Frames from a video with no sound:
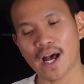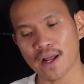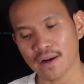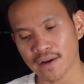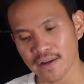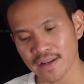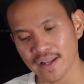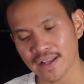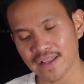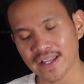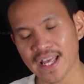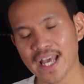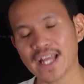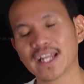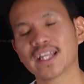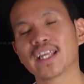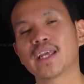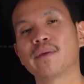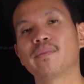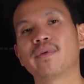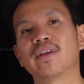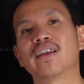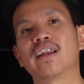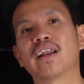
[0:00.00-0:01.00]
Other than that,
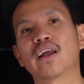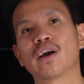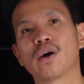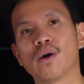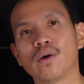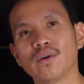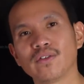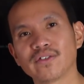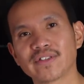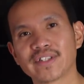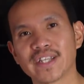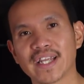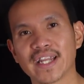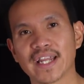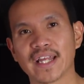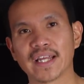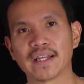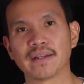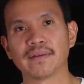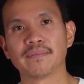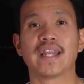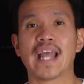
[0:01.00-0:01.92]
keep it in a cold setting.